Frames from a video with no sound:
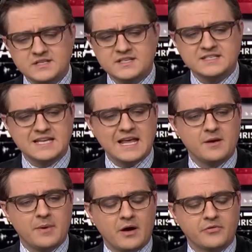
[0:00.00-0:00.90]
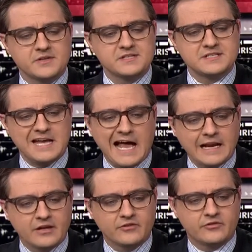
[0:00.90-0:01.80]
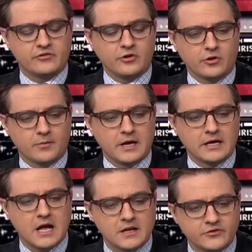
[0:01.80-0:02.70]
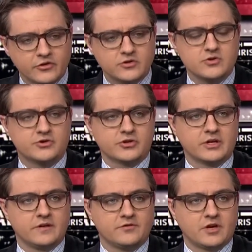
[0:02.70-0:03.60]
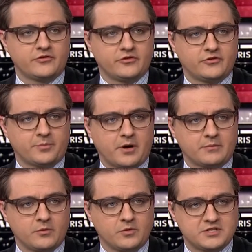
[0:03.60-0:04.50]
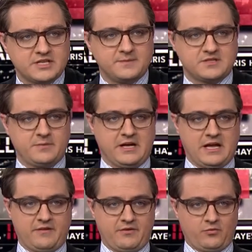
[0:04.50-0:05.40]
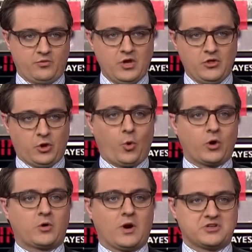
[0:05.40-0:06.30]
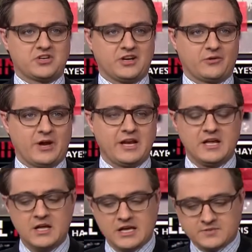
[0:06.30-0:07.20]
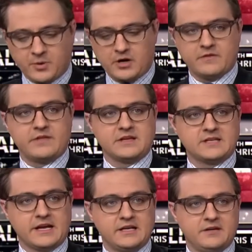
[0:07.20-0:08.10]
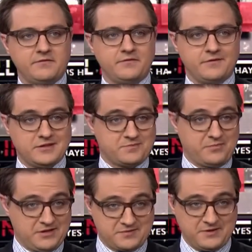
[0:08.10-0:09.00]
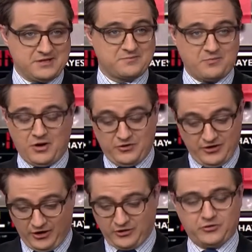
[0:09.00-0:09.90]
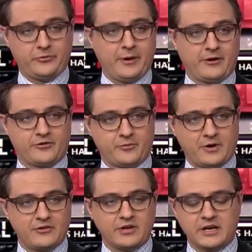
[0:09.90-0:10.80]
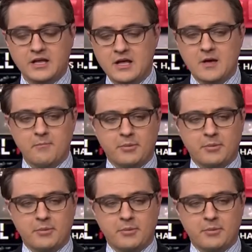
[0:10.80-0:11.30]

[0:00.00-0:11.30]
it say about the status, to your mind, constitutionally of the Justice Department, which seems to be kind of the core question here, right? It's part of the executive. It's under the Article 2 powers of the president. But